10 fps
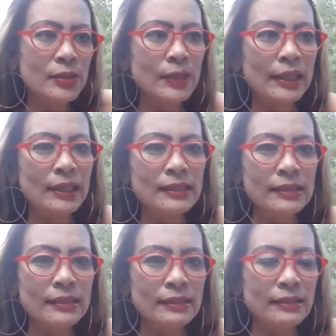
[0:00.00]
So I
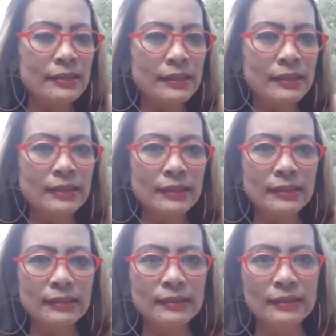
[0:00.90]
can see the
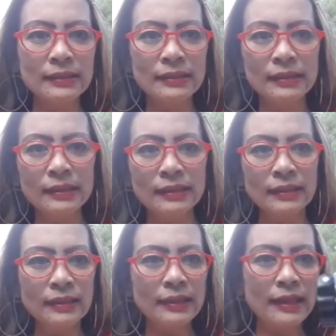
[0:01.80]
circle.
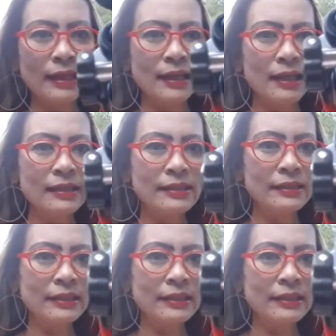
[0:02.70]
Yeah, a